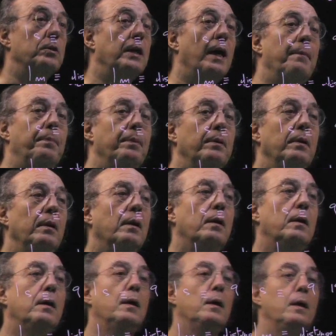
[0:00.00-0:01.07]
happened
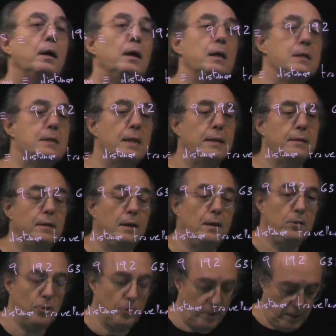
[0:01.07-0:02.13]
is that in
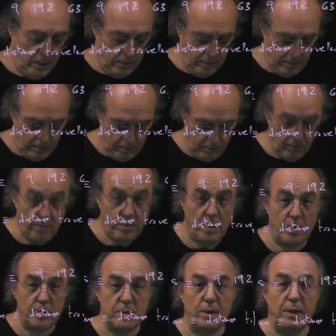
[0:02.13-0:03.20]
the year
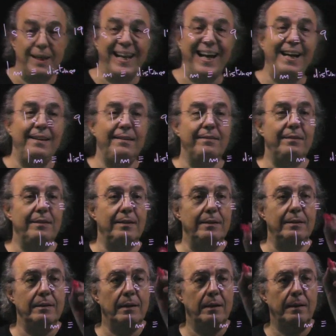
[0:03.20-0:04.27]

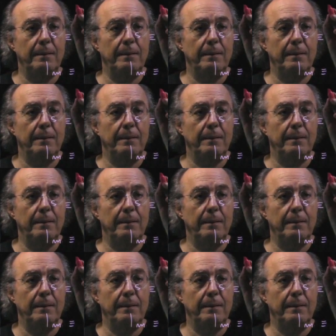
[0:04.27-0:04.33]
2019,